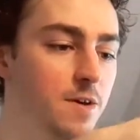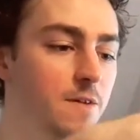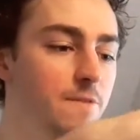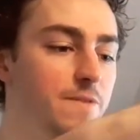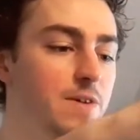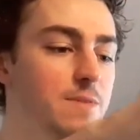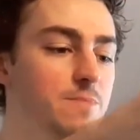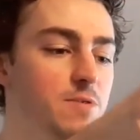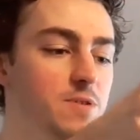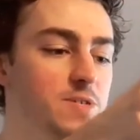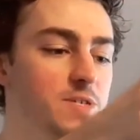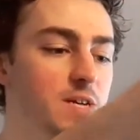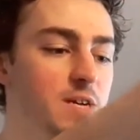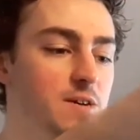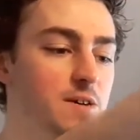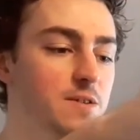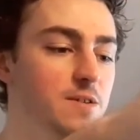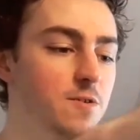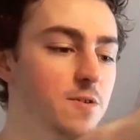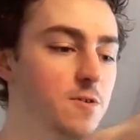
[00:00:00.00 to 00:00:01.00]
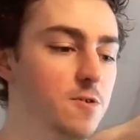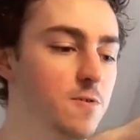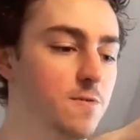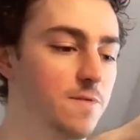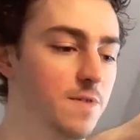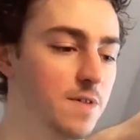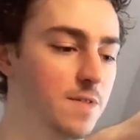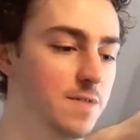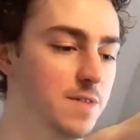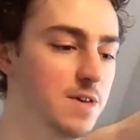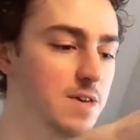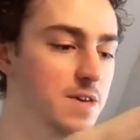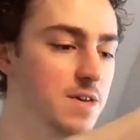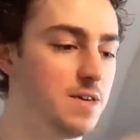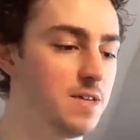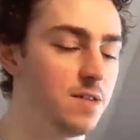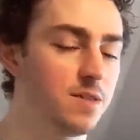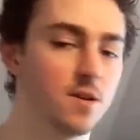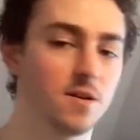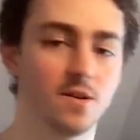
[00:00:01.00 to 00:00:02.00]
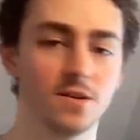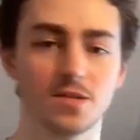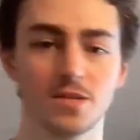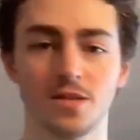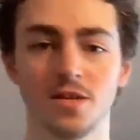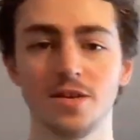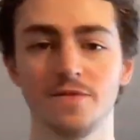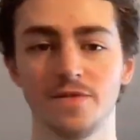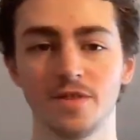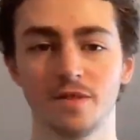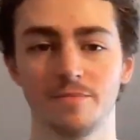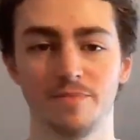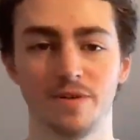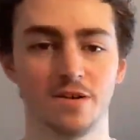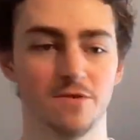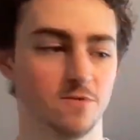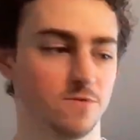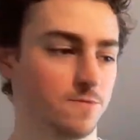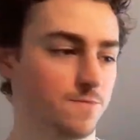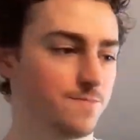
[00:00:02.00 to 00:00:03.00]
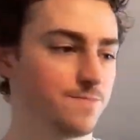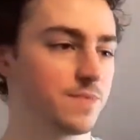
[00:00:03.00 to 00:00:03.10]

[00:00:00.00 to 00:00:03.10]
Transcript: feet per second of the darts leaving the barrel.